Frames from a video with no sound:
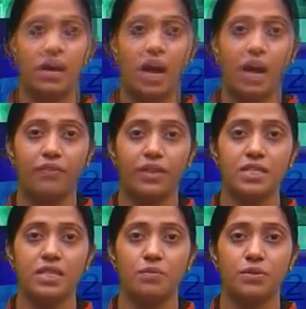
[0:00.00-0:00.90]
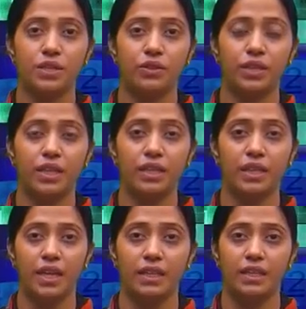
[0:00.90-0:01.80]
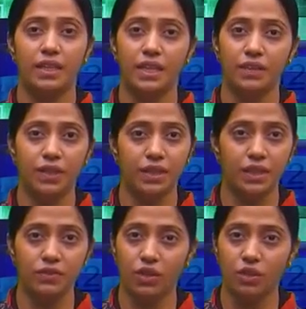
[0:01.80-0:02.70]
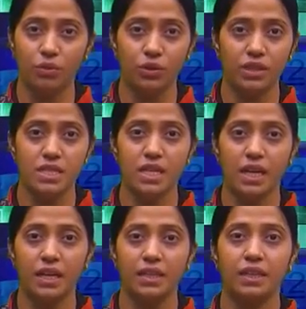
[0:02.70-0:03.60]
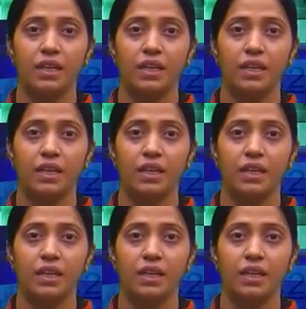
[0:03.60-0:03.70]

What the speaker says: After substituting, take the derivatives on both the sides.